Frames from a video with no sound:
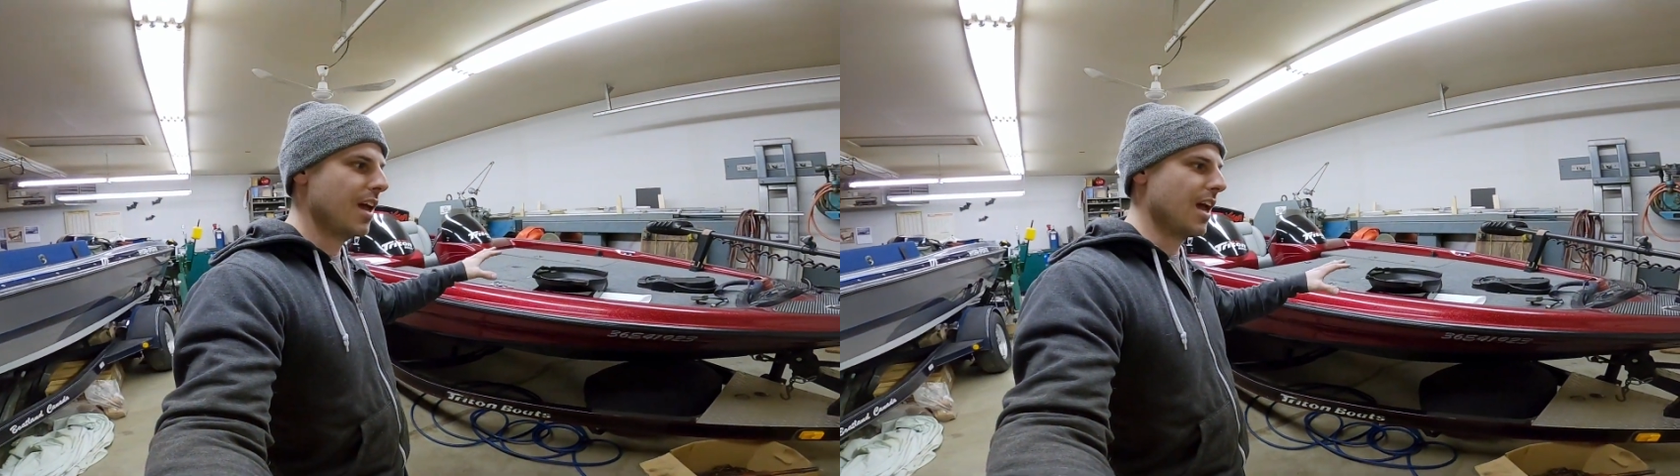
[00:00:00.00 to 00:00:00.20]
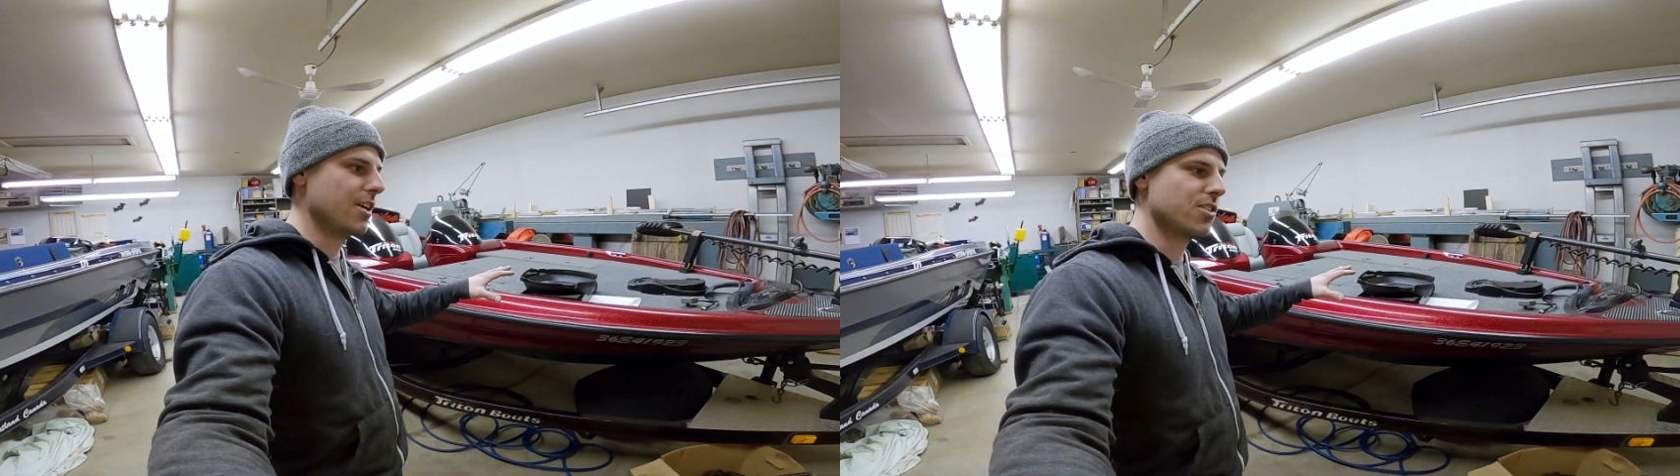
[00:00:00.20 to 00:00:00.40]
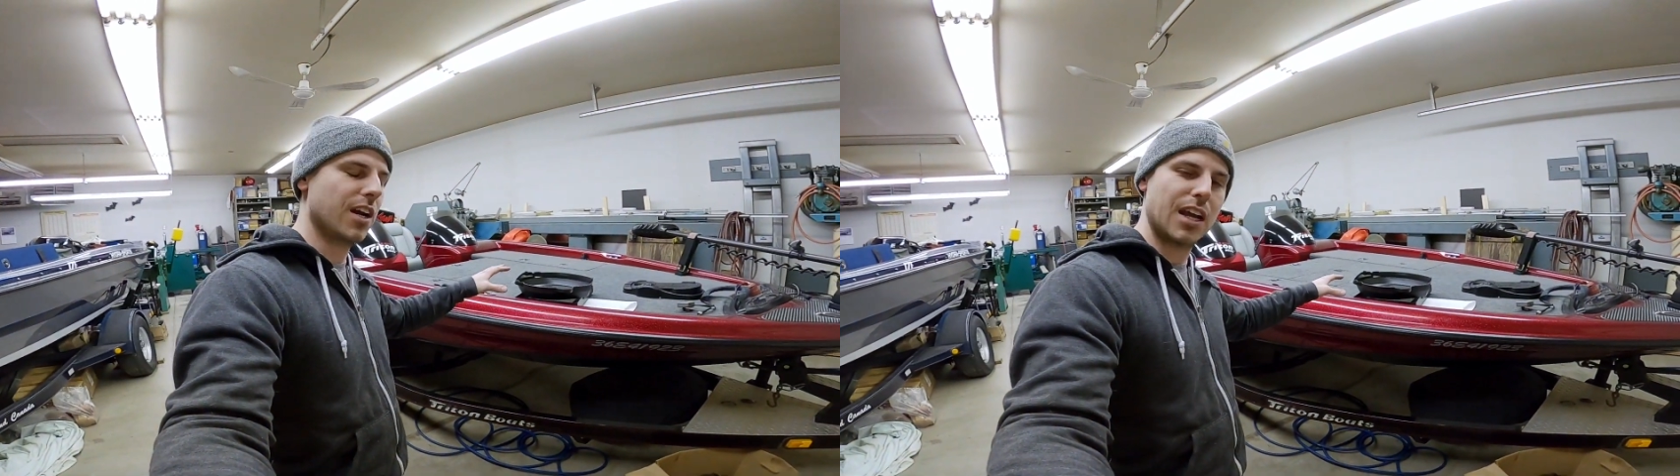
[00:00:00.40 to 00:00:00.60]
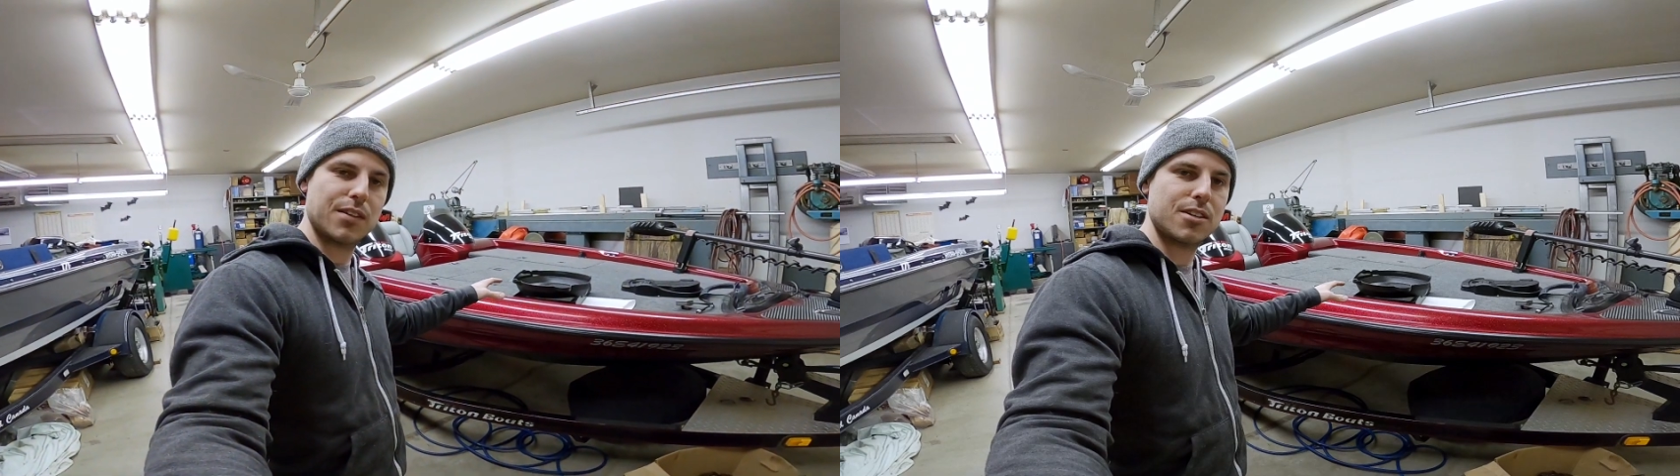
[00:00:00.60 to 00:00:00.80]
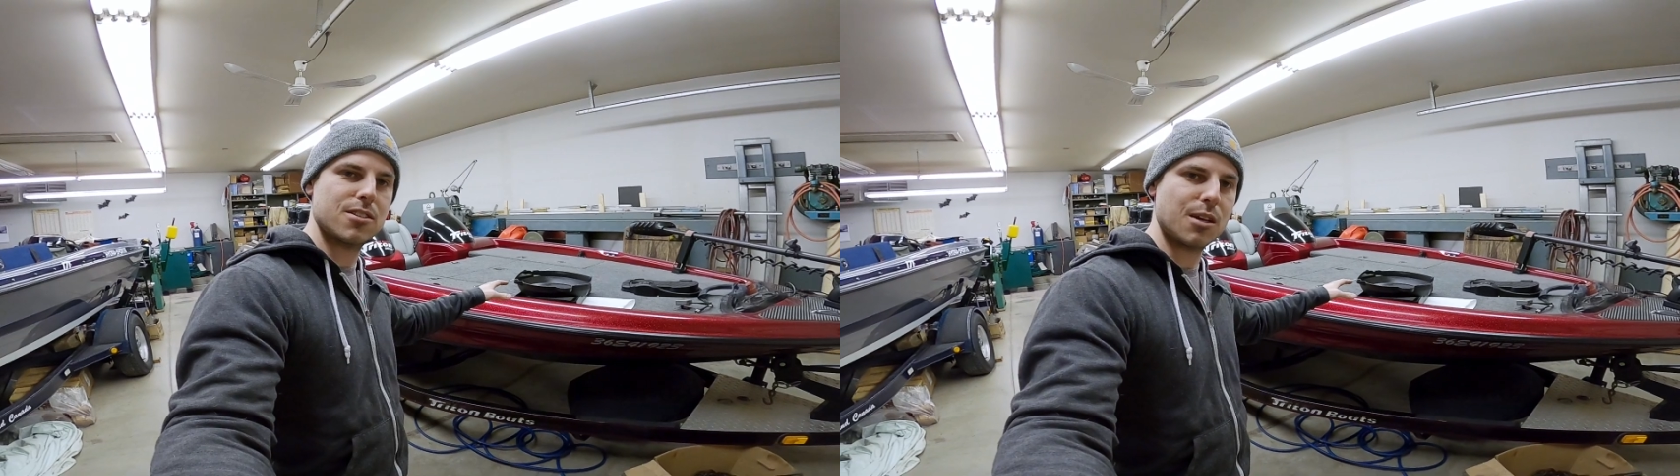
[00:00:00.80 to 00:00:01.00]
and try and
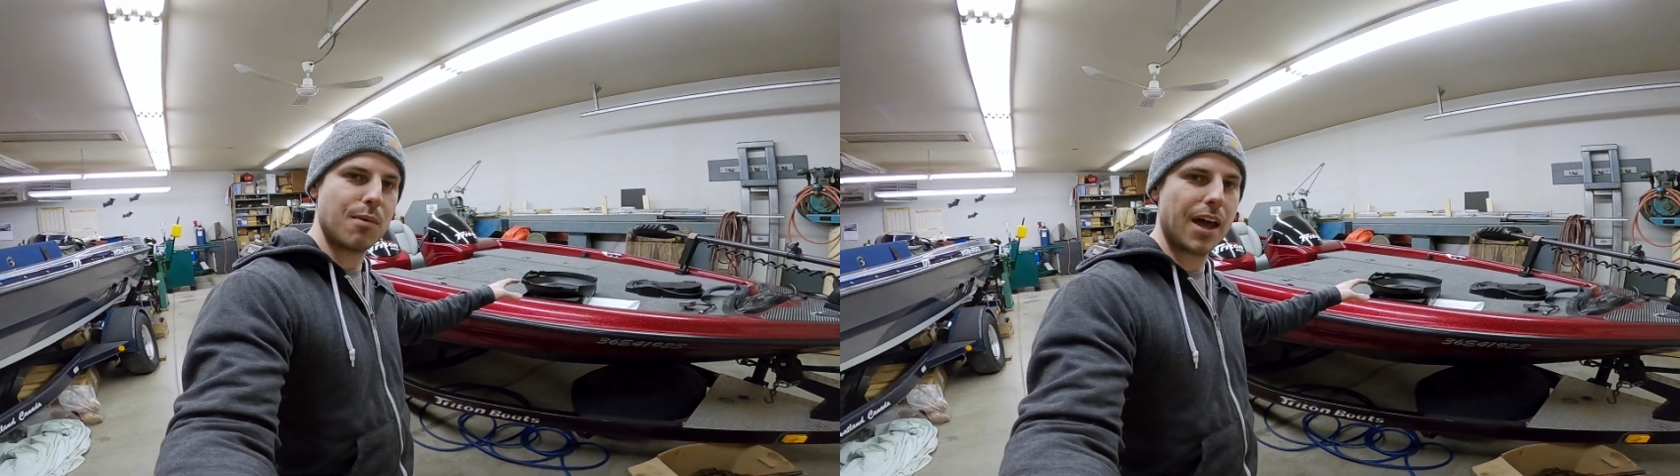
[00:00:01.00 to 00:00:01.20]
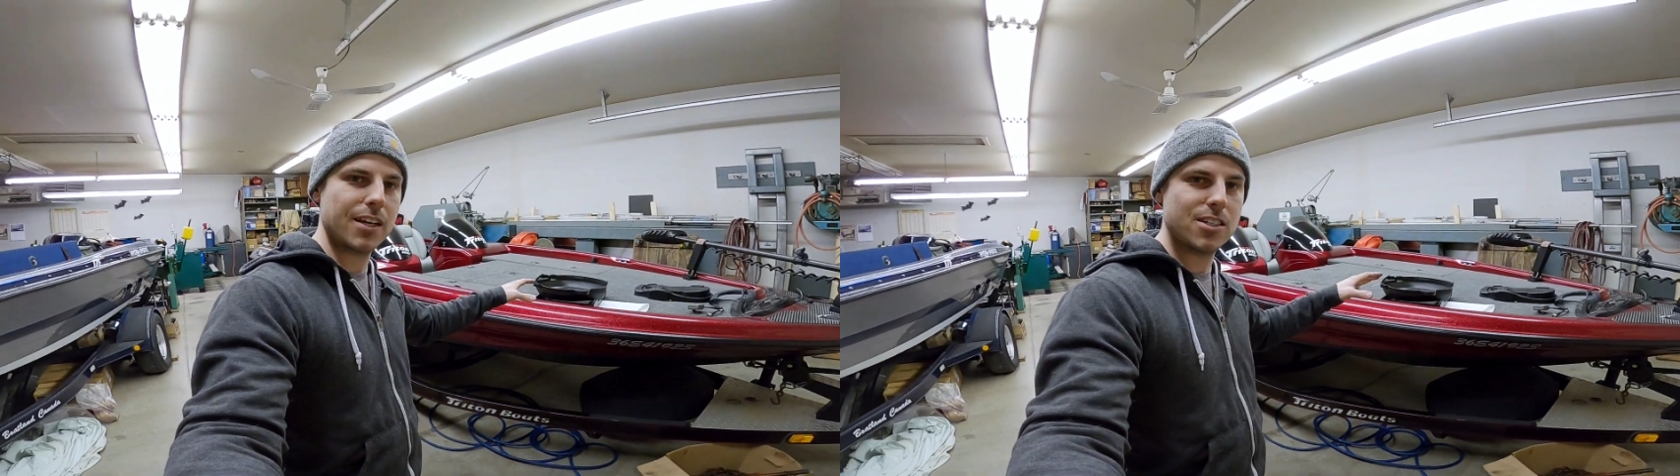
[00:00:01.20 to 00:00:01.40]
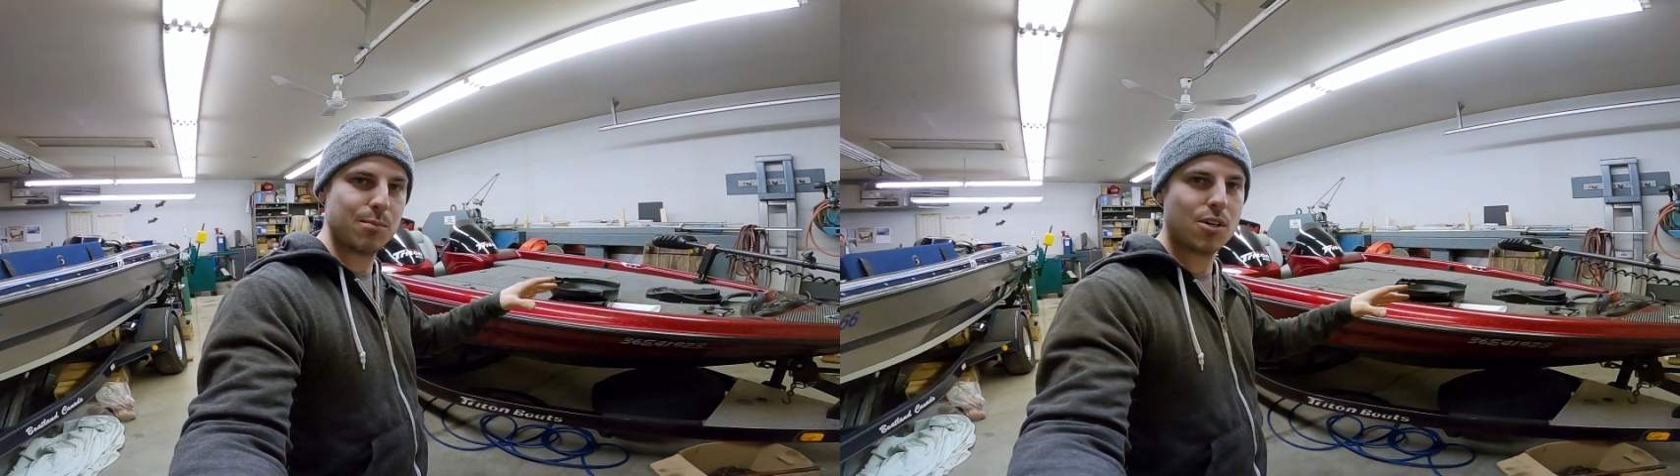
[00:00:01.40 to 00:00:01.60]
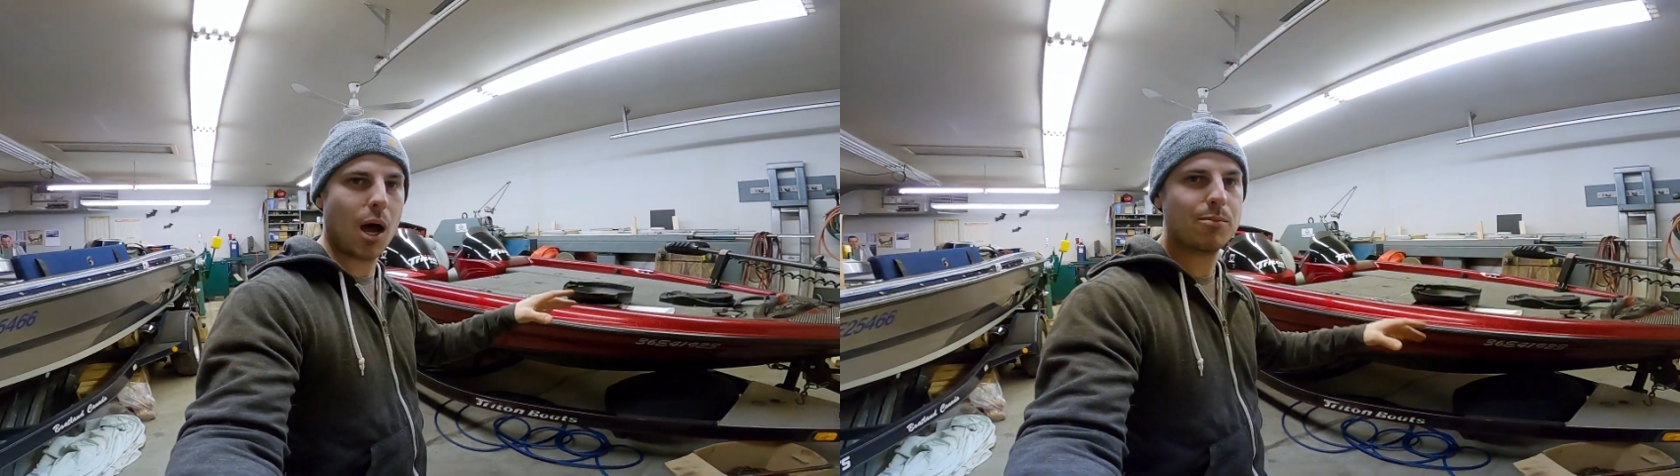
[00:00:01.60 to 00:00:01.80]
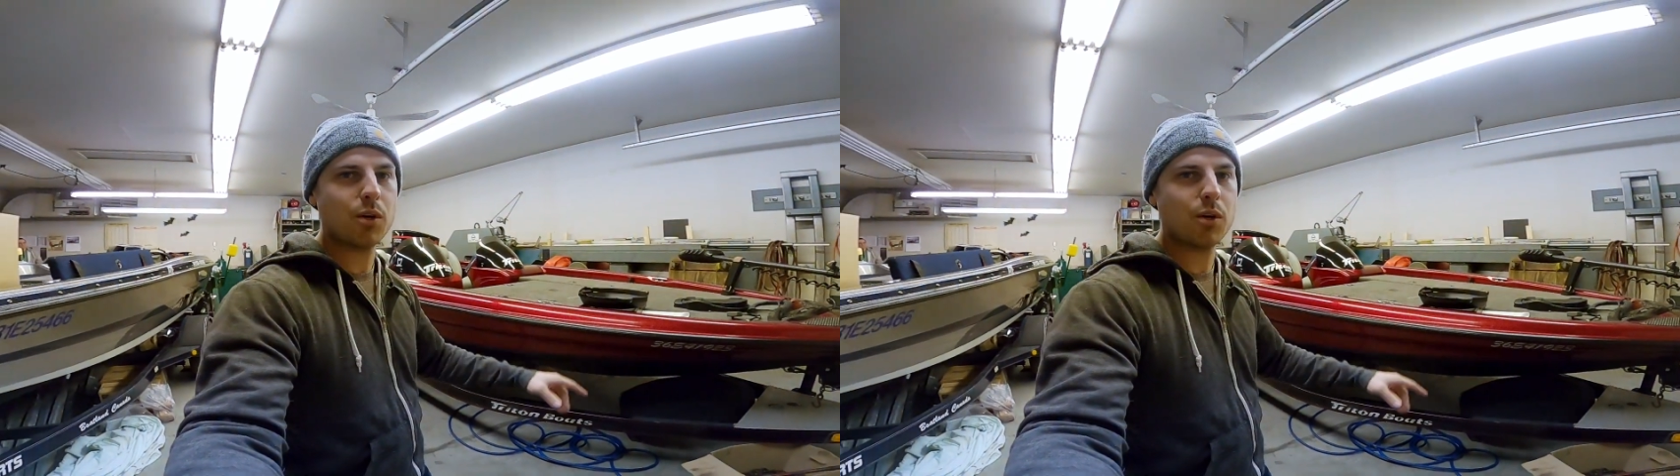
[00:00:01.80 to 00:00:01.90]
get this thing back in tip top.